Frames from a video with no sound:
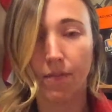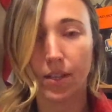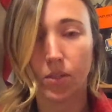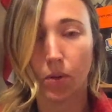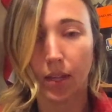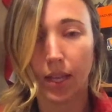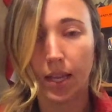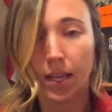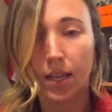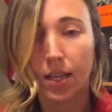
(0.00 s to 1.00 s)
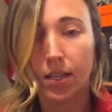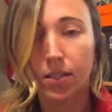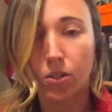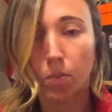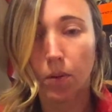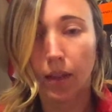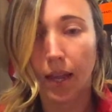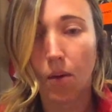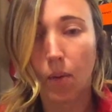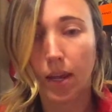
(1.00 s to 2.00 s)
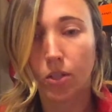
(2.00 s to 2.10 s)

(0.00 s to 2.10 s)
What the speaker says: this really super lightweight